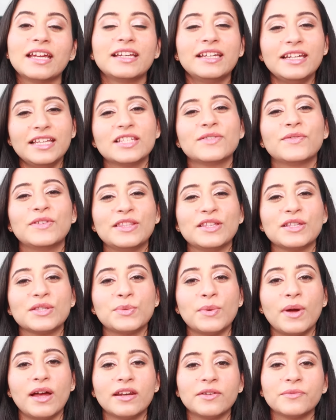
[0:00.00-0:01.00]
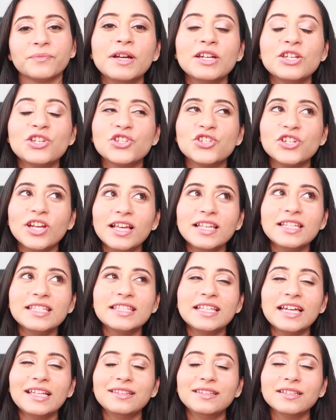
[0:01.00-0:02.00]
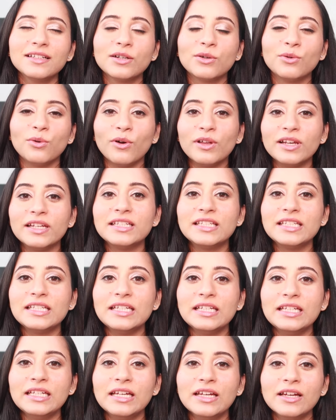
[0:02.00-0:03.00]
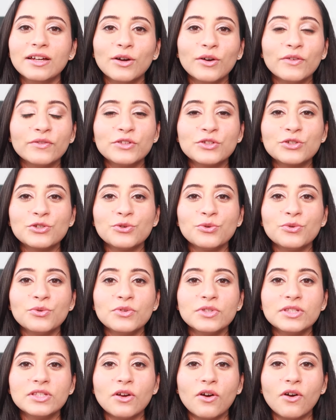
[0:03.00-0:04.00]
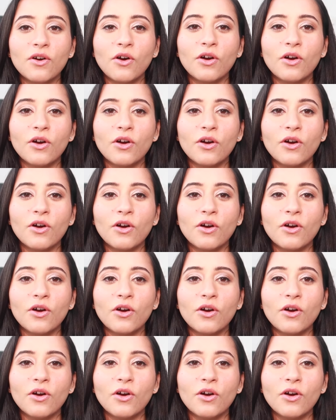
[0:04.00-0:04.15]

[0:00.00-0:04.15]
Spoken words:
at least for this one, but just that the quality of the shoes,